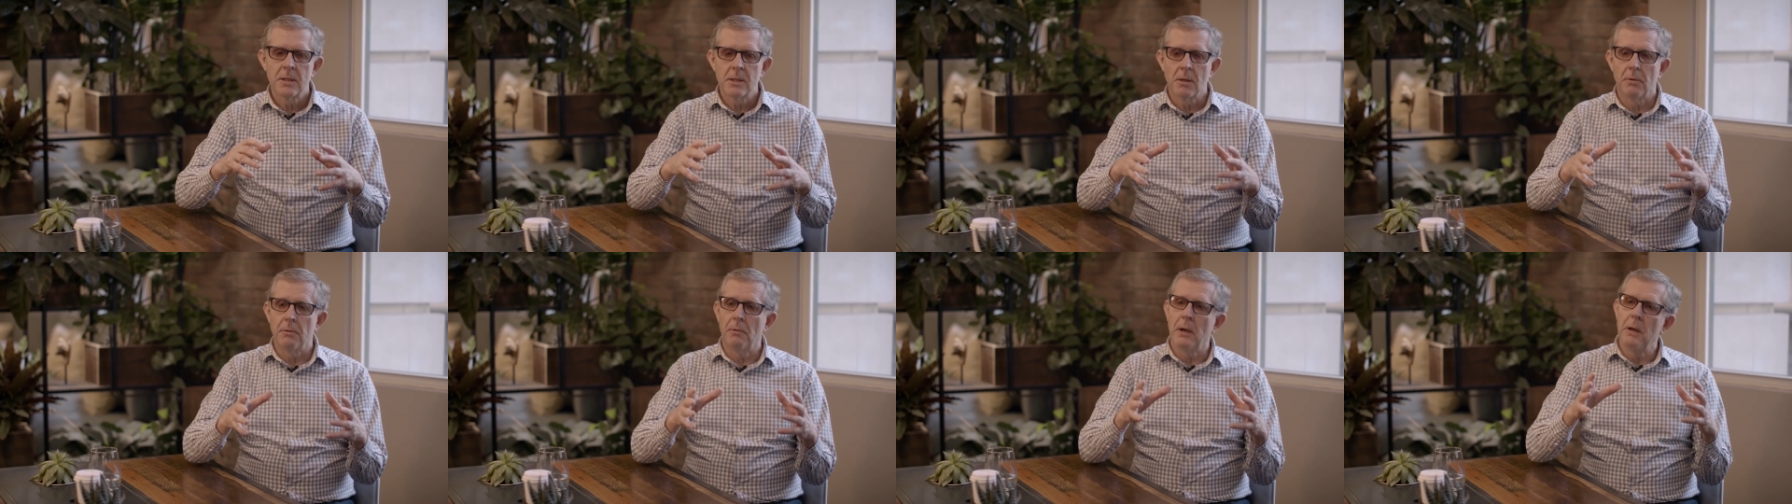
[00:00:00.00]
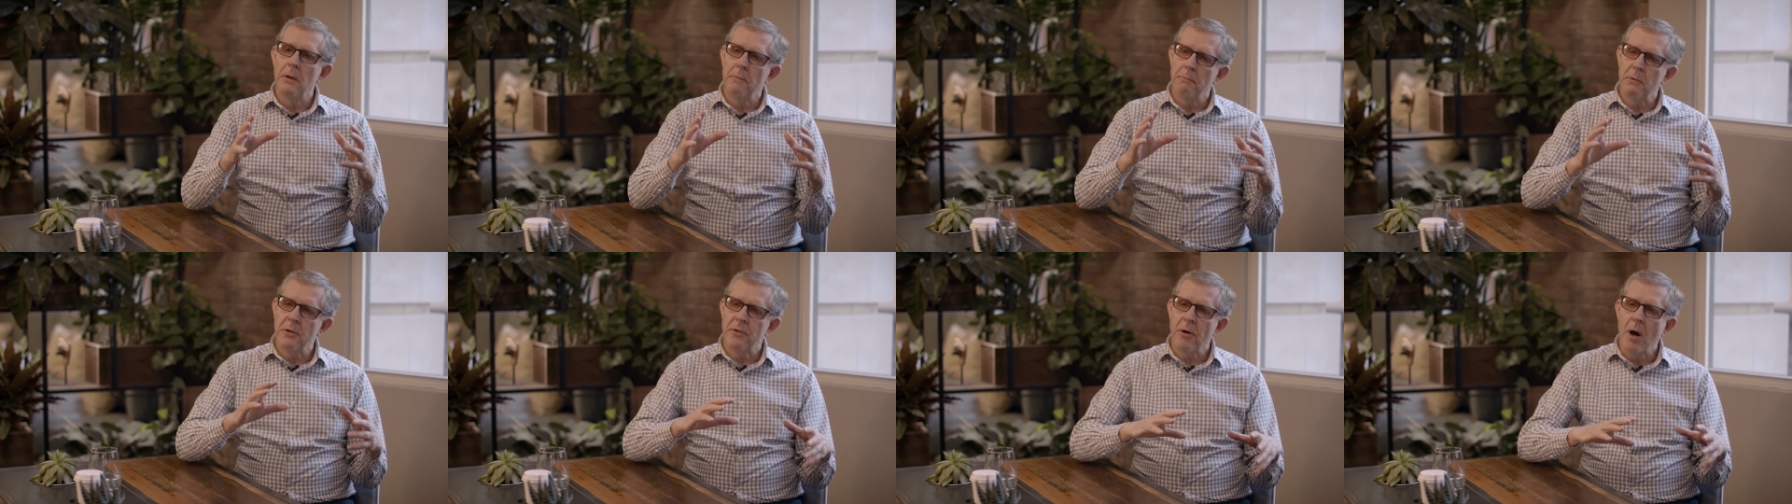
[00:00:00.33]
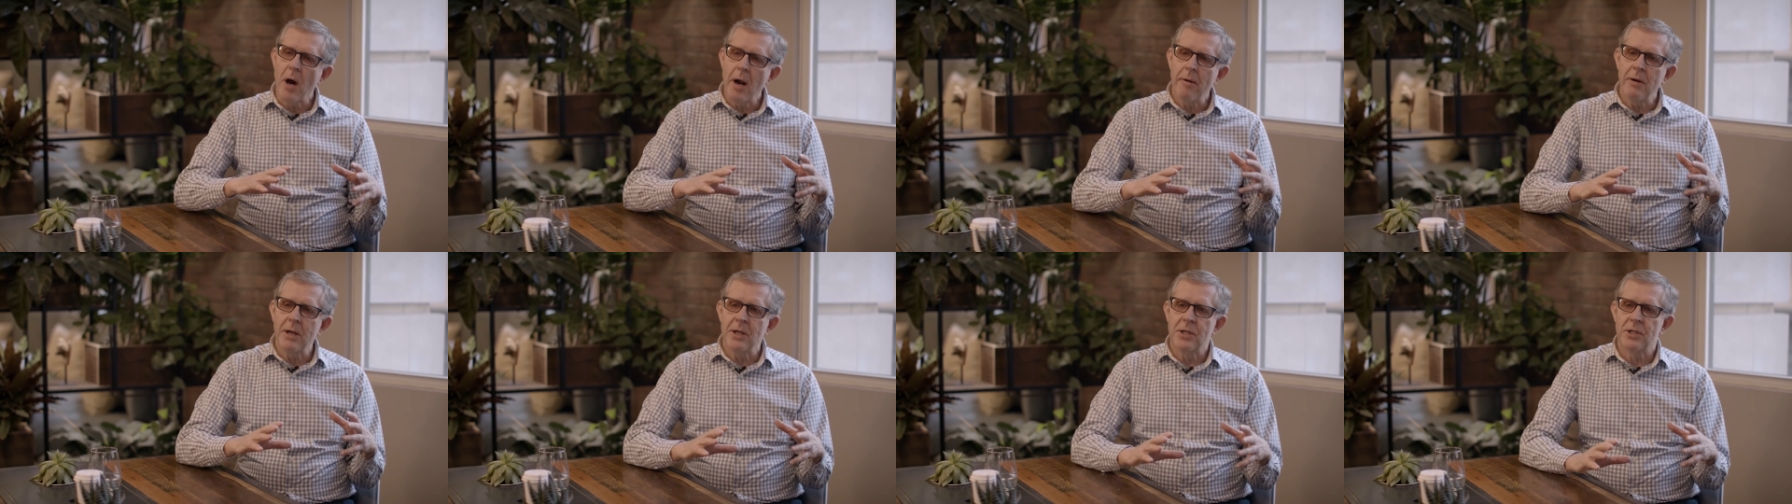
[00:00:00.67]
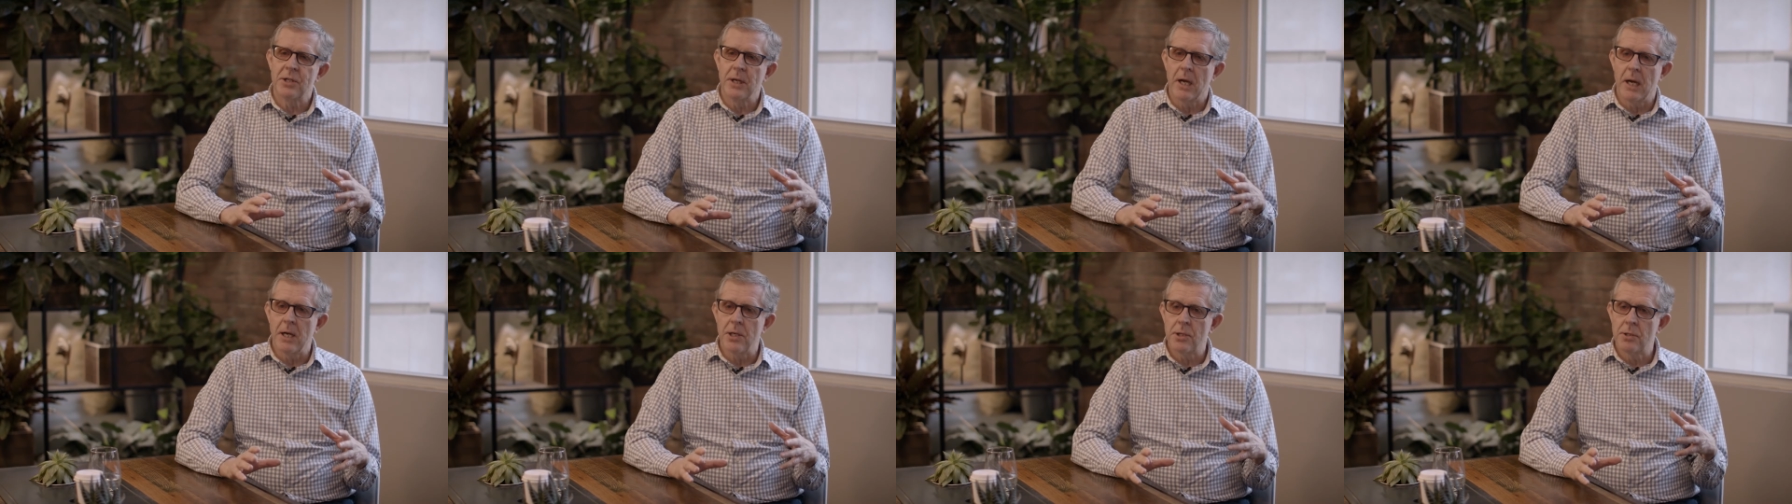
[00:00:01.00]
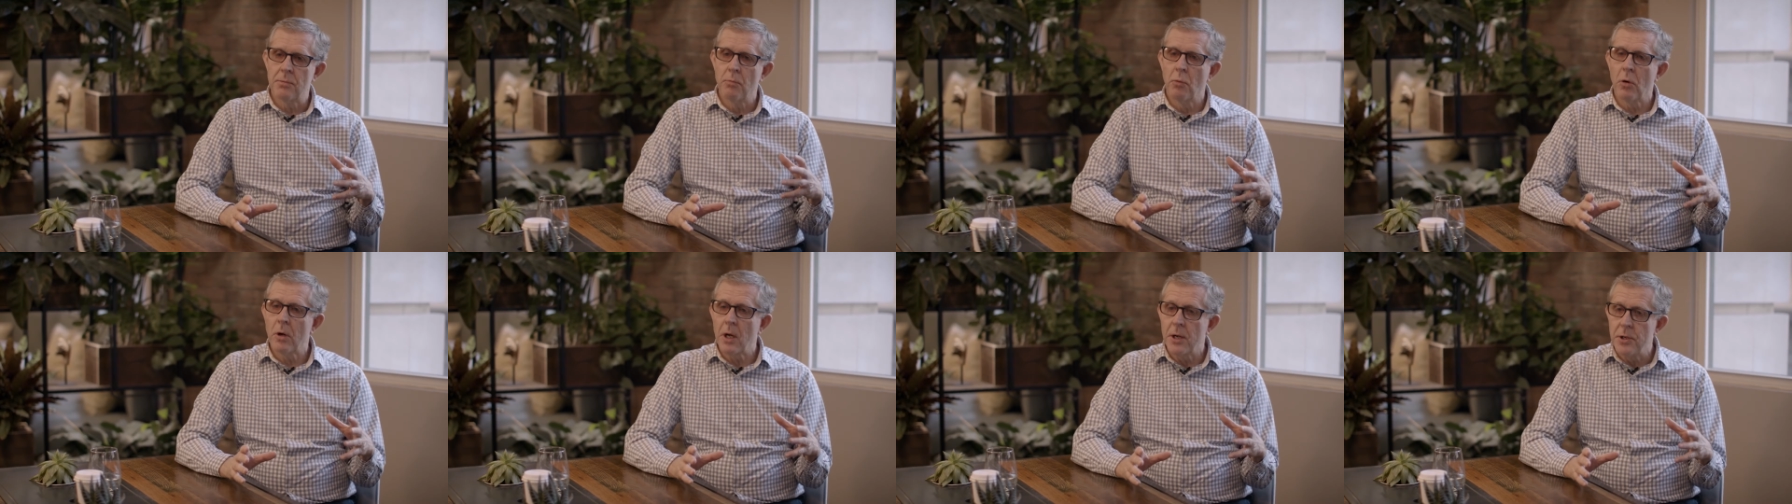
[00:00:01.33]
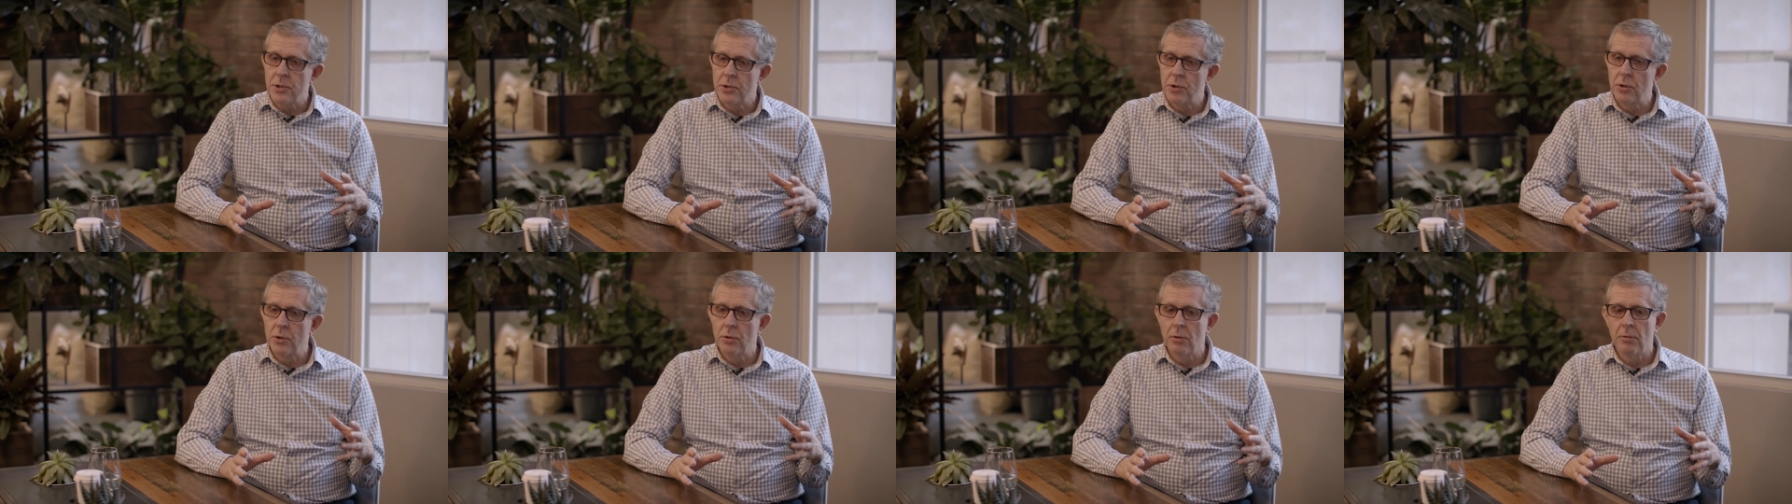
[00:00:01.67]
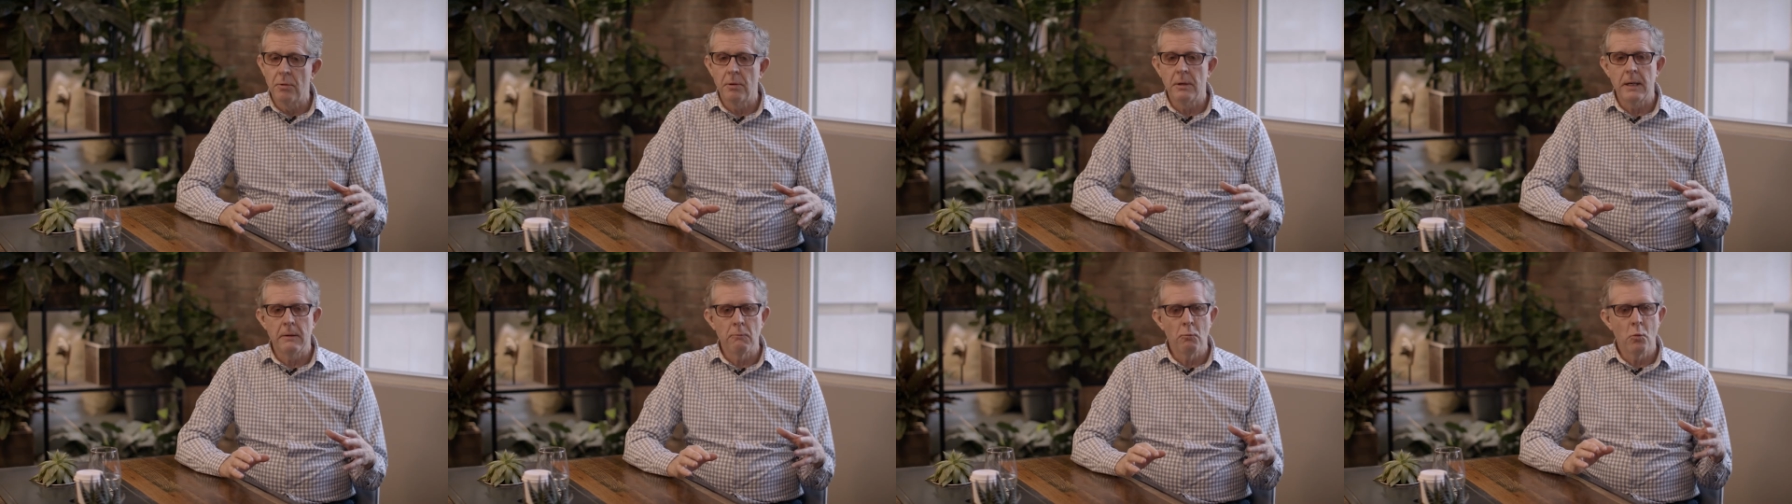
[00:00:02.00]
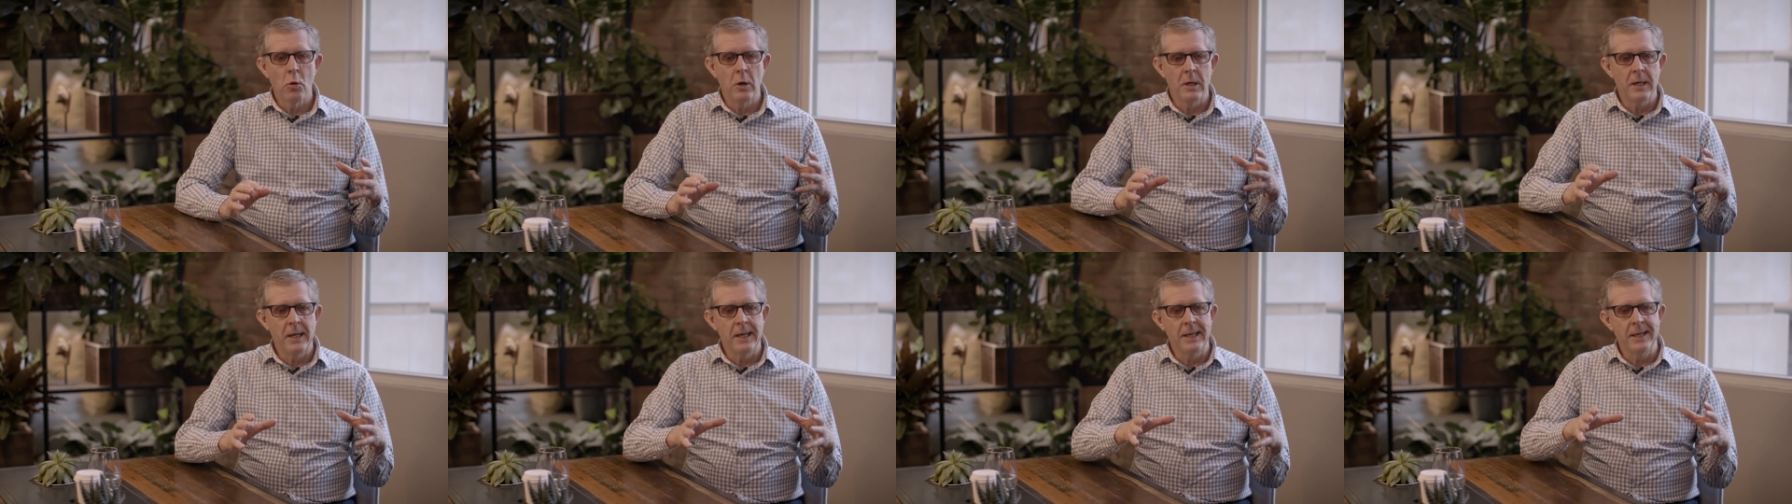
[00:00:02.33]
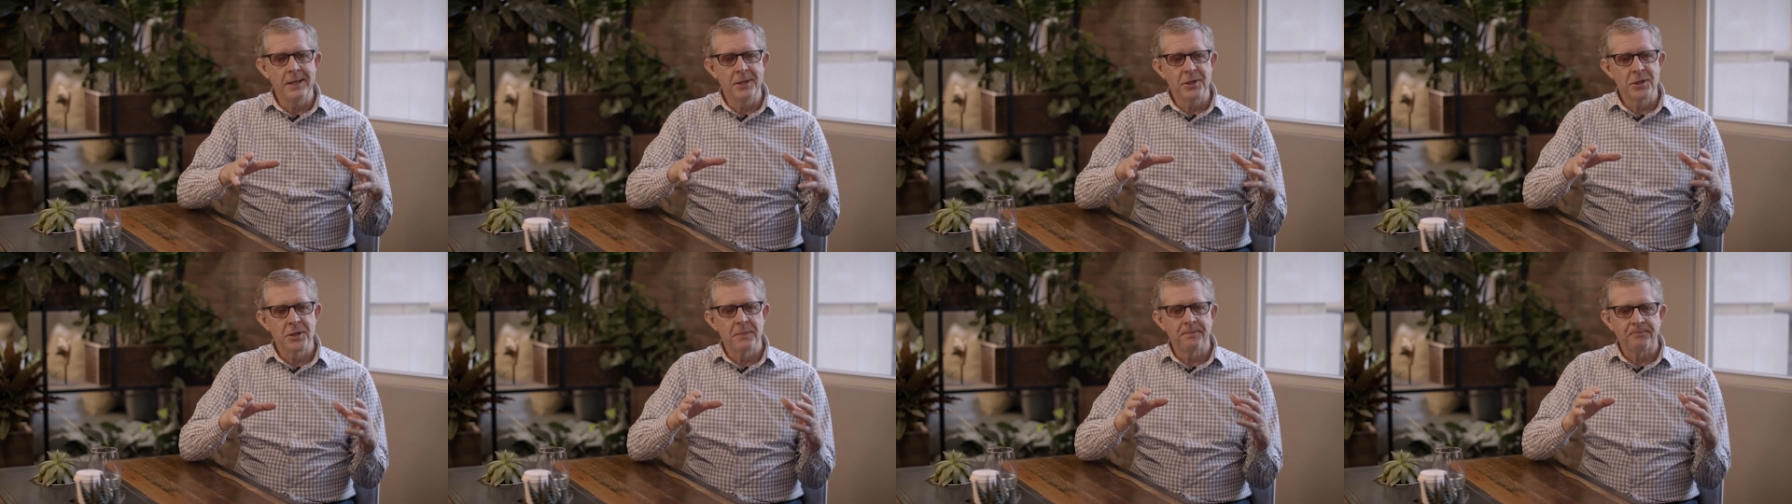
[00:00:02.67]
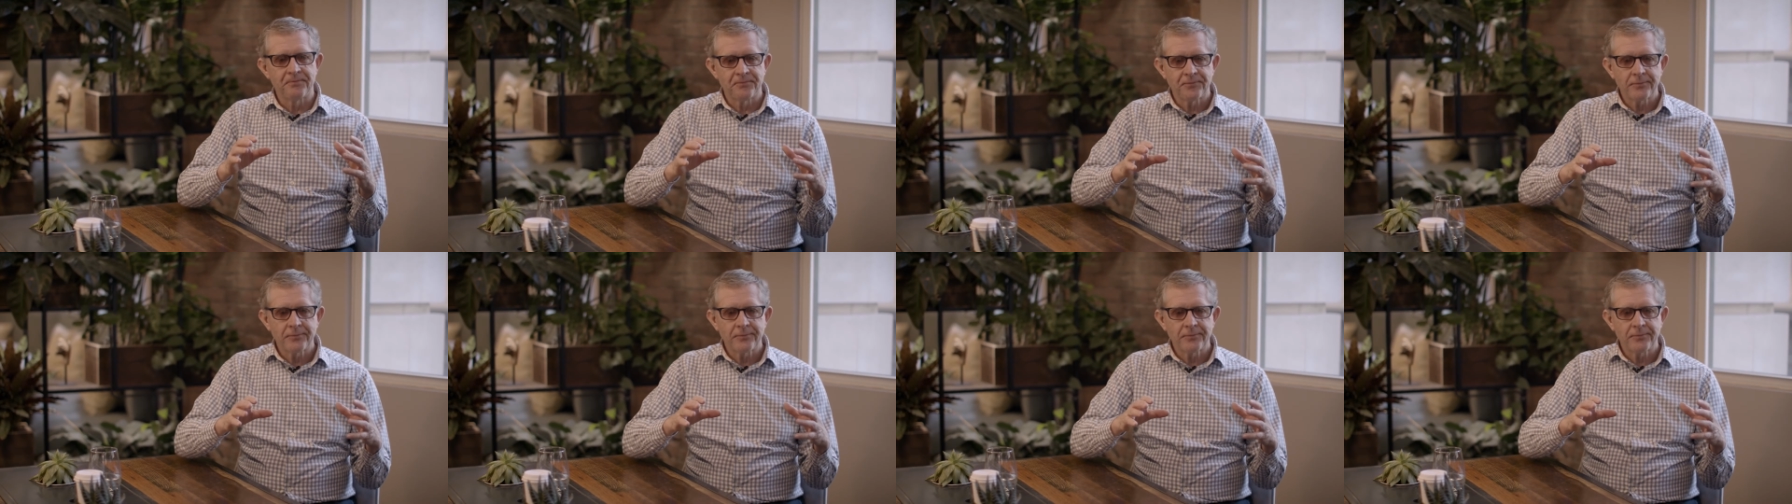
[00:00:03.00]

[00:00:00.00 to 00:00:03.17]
So in, with hiring stage, what I do what is,